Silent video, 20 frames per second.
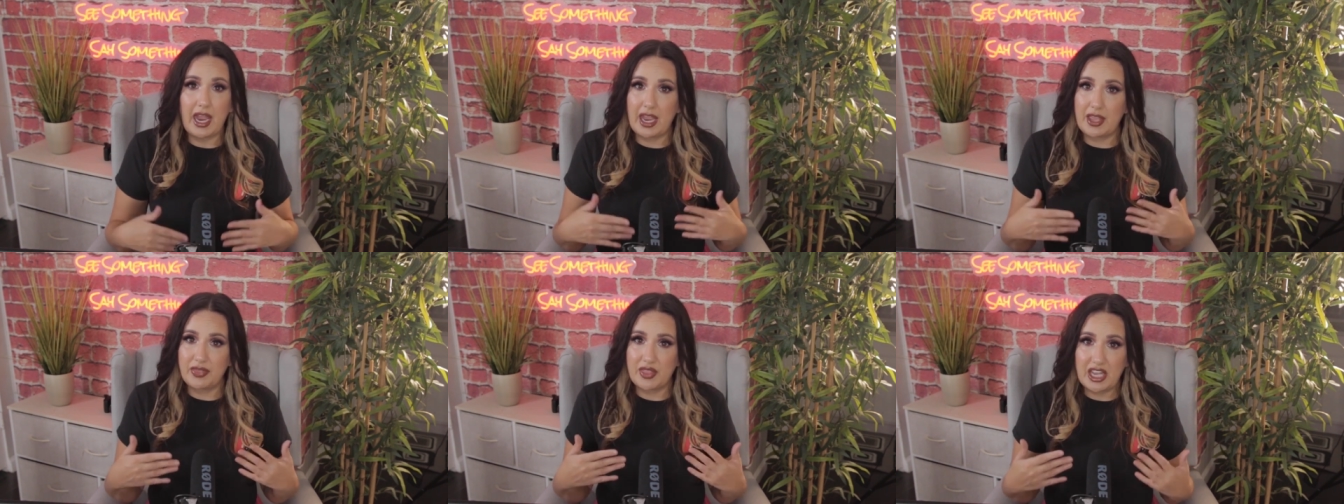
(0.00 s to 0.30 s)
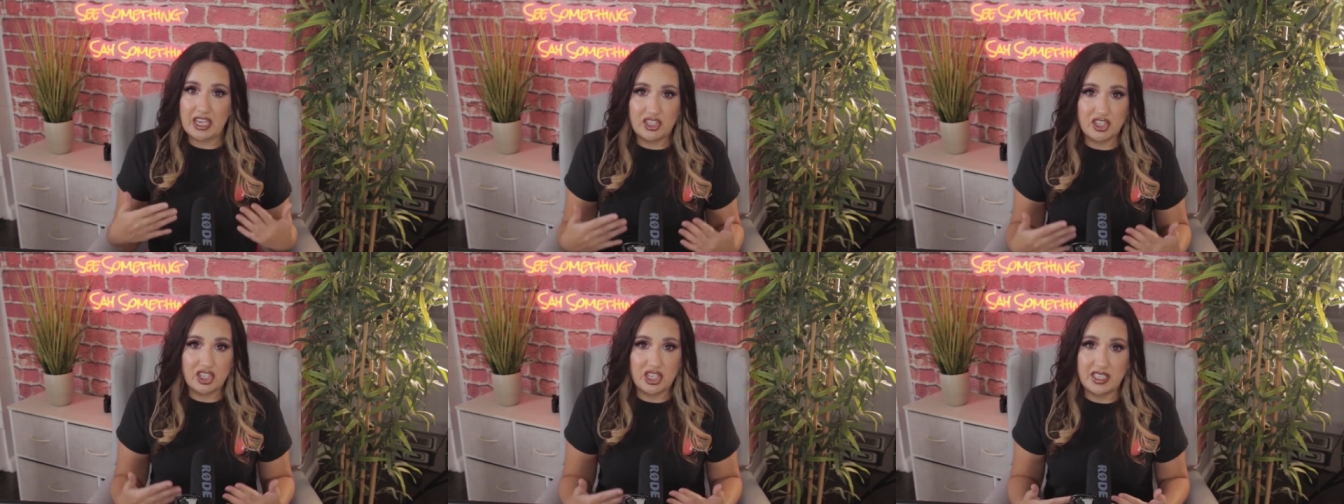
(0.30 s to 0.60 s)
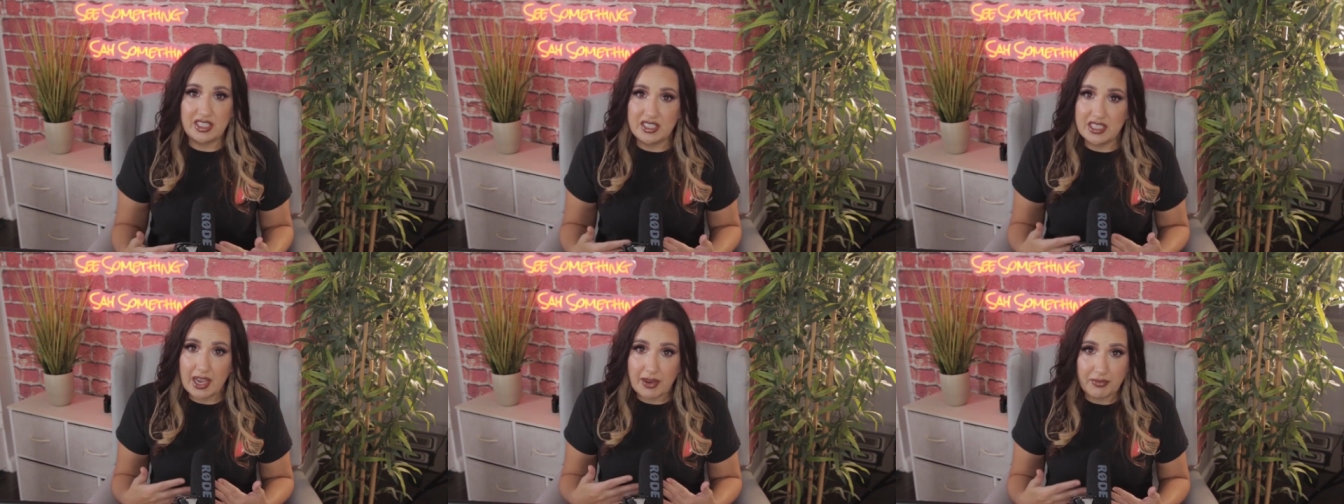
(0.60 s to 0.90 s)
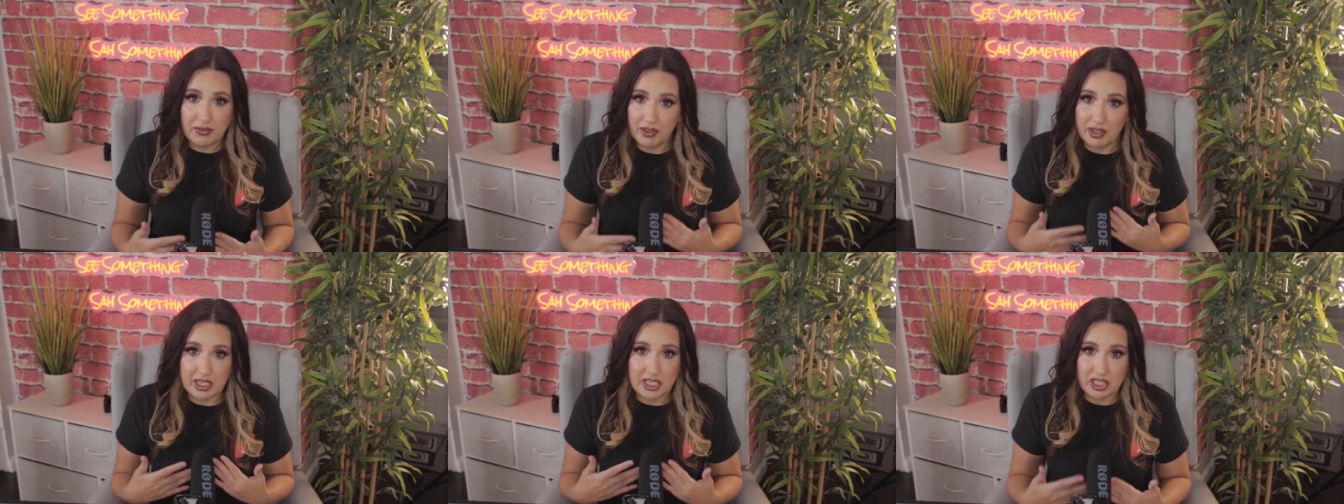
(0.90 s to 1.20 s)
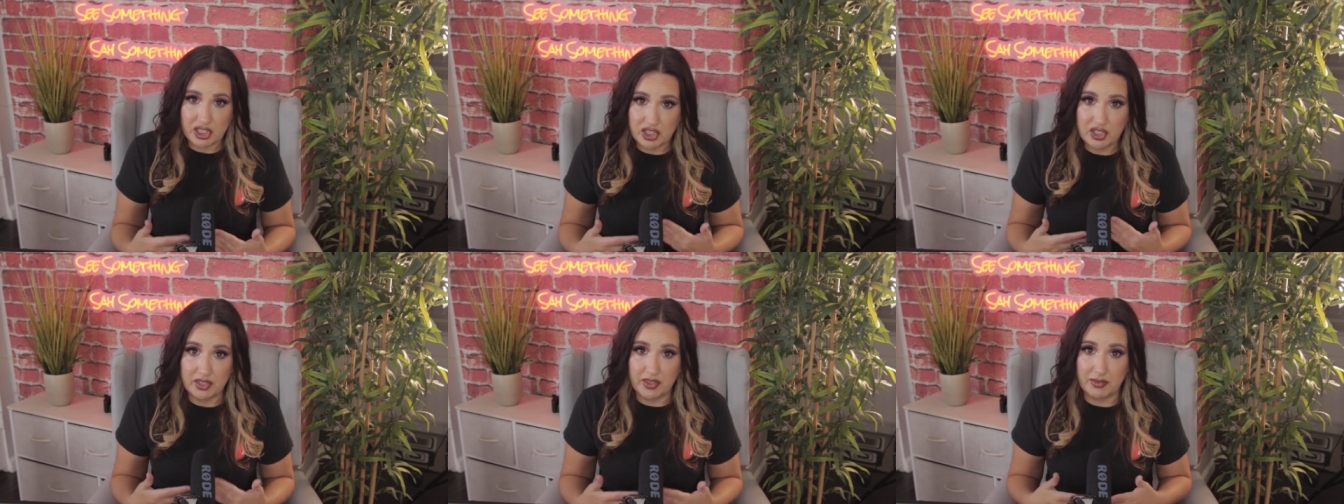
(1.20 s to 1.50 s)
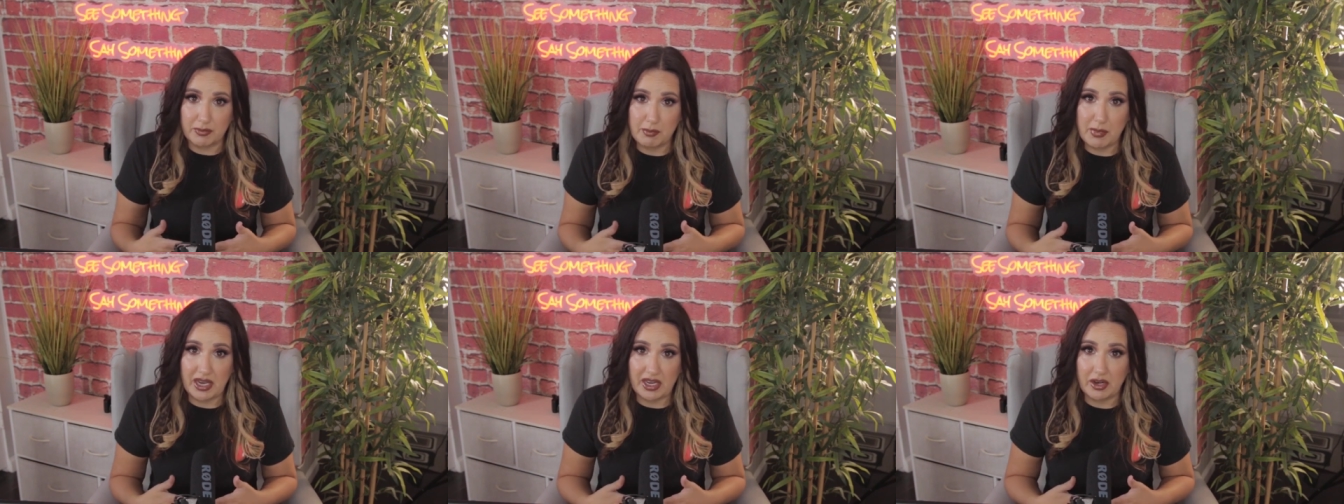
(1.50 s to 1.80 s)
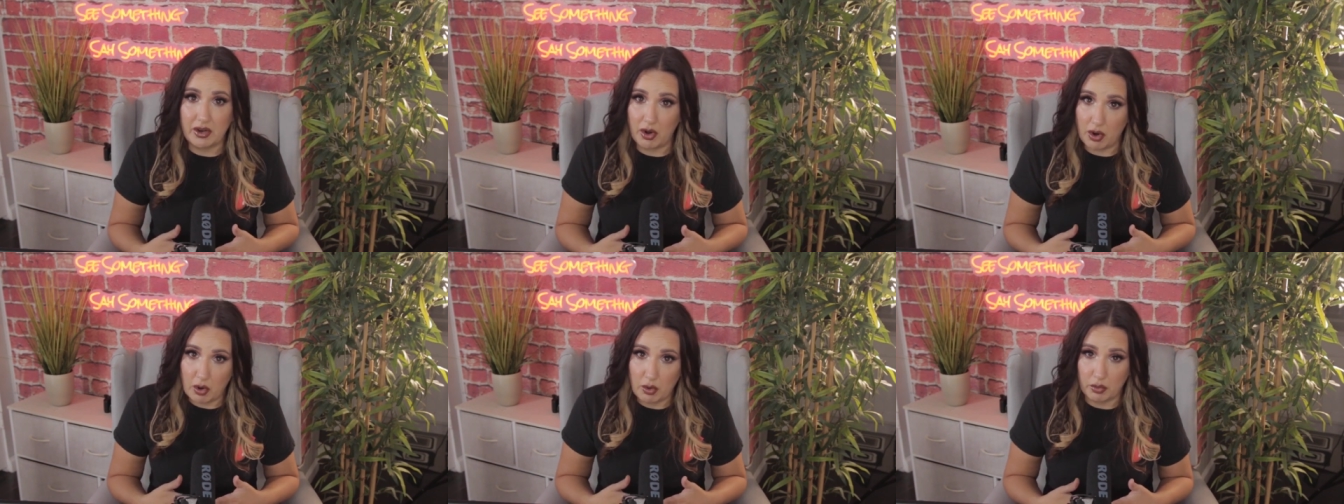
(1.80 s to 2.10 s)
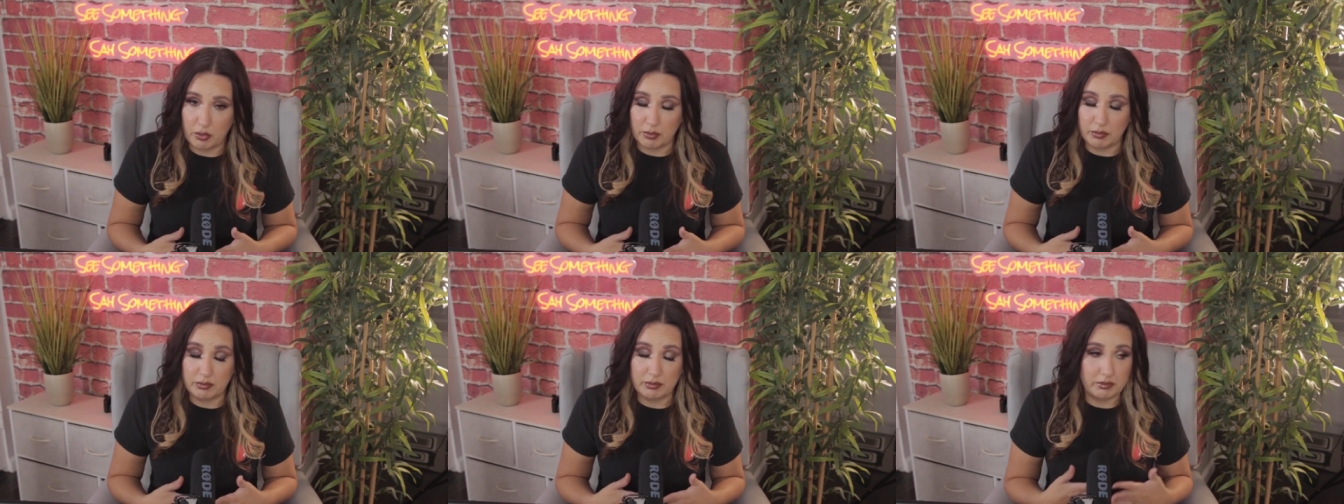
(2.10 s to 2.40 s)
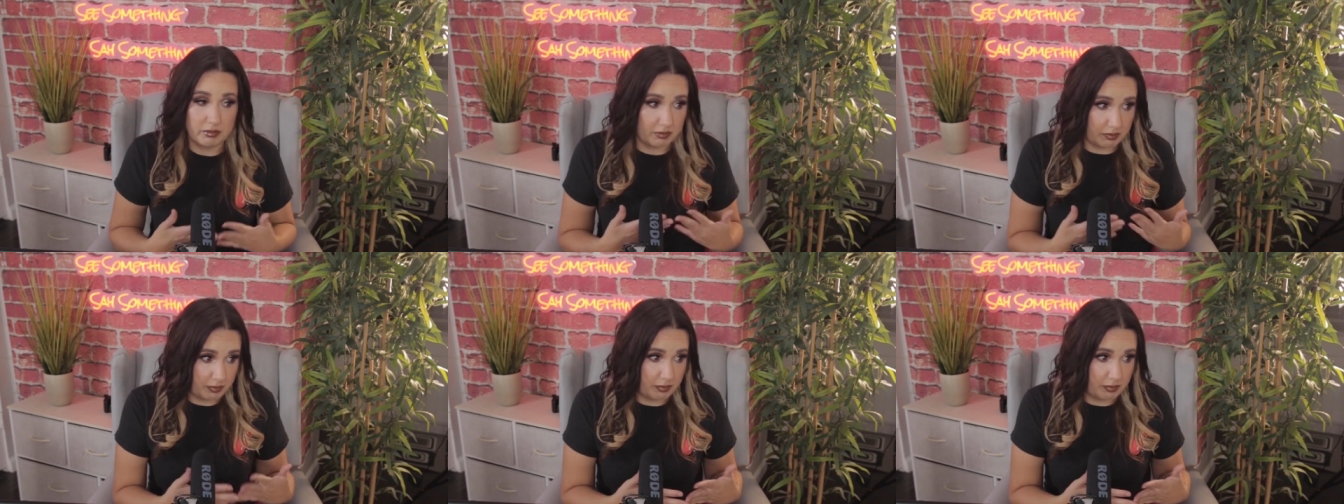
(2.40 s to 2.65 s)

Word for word: and that she definitely should have made it home